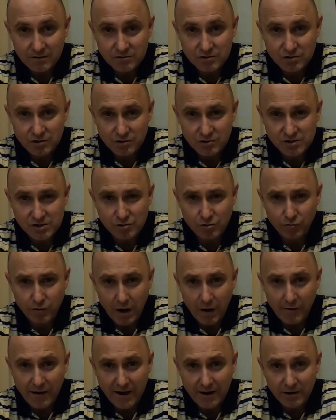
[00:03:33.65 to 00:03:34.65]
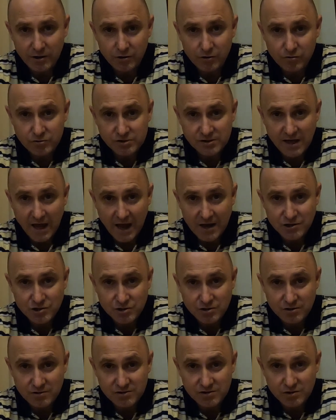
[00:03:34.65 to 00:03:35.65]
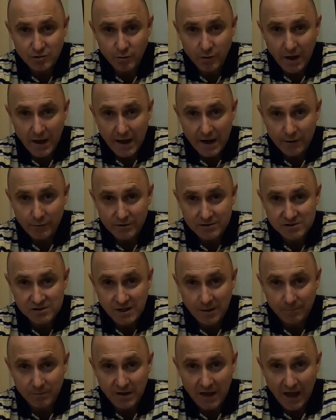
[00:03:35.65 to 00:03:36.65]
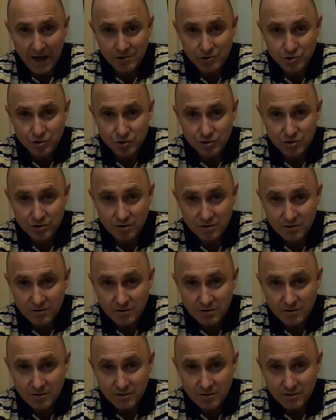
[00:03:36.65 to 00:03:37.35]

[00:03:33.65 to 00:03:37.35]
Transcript: Do you still know how to use cash? Do you still know how to accept cash?